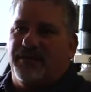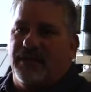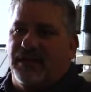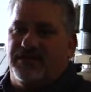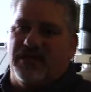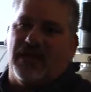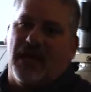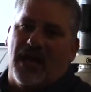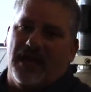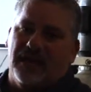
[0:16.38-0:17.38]

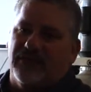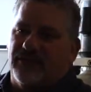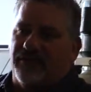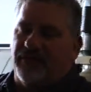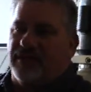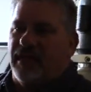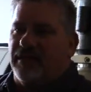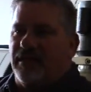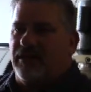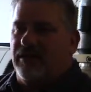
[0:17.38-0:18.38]
NGK and stuff like
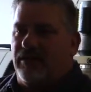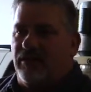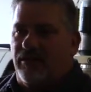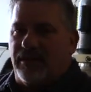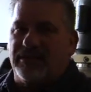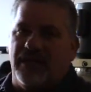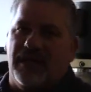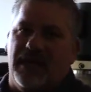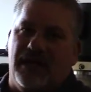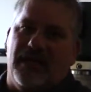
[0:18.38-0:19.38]
that, they say,
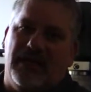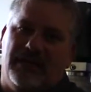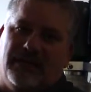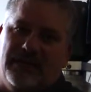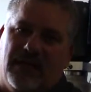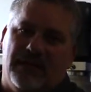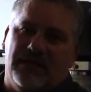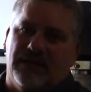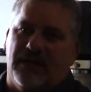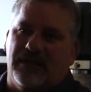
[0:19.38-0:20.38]
hey, 80
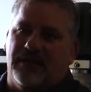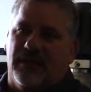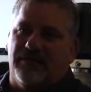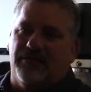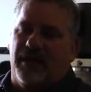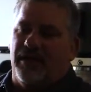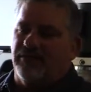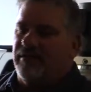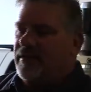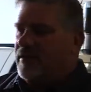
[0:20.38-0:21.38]
to 90,000
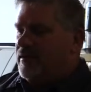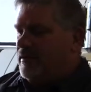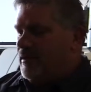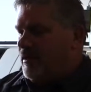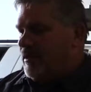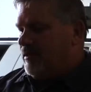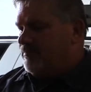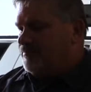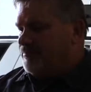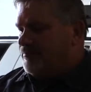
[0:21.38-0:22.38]
miles.
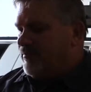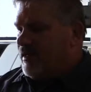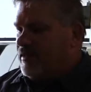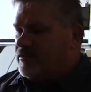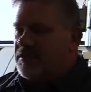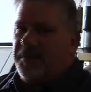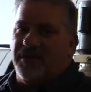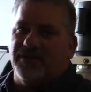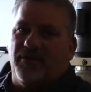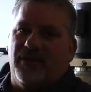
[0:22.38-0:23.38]
Um, it just
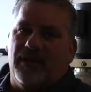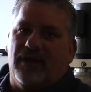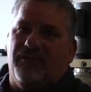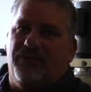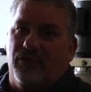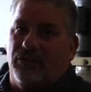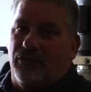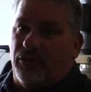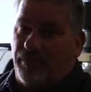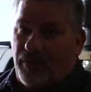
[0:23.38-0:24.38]
depends on what kind of fuel
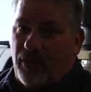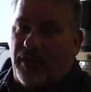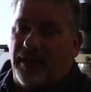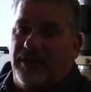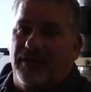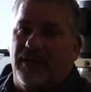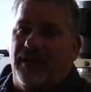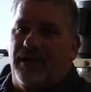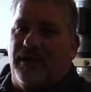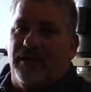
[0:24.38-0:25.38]
you're burning.
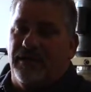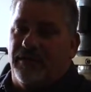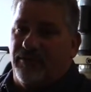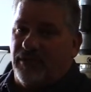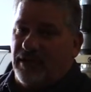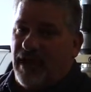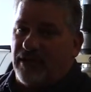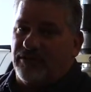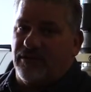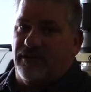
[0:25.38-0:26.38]
That really
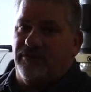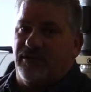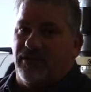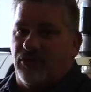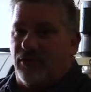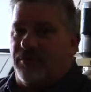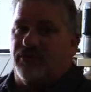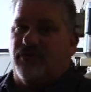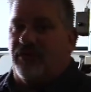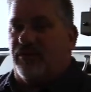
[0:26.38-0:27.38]
actually
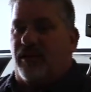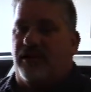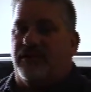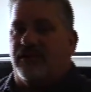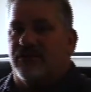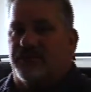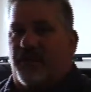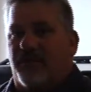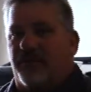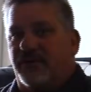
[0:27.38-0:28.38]
determines whether or not you need your
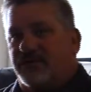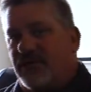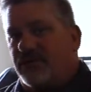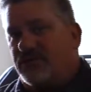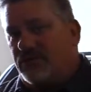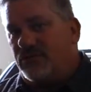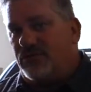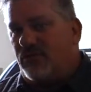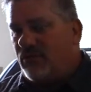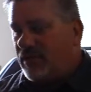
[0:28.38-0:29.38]
spark plugs changed
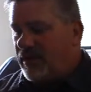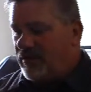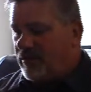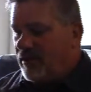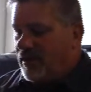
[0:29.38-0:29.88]
sooner or later.